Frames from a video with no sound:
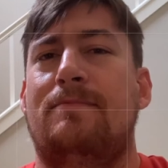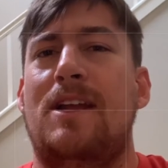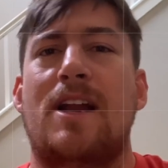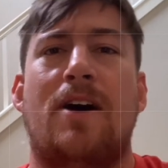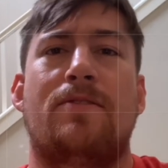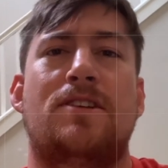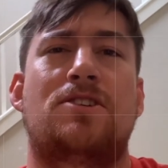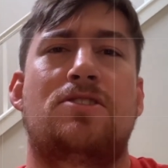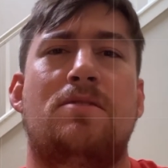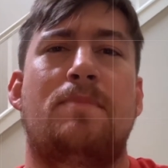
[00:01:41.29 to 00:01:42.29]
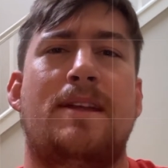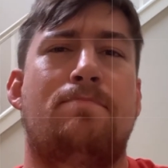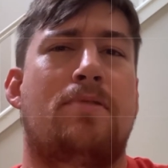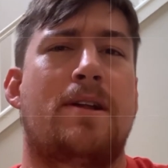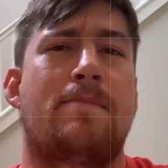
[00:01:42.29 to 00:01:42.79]
you know, this should be
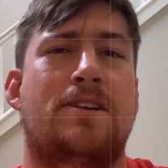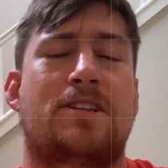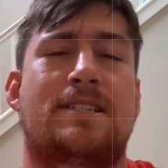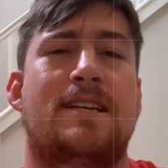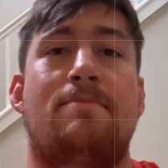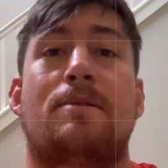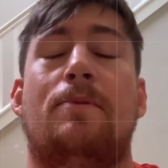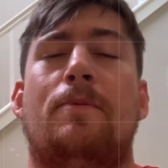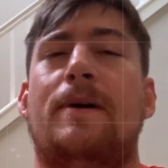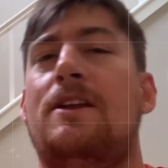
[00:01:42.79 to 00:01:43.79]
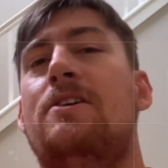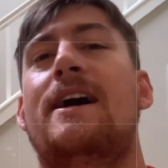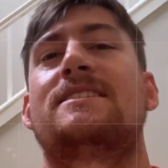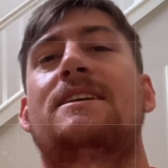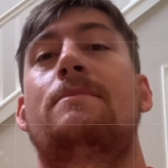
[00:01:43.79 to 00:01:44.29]
pretty much acceptable, but you
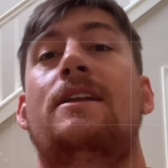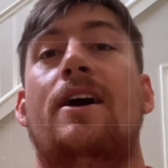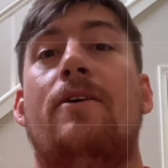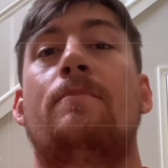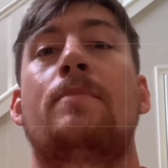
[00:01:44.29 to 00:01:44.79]
guys let me know,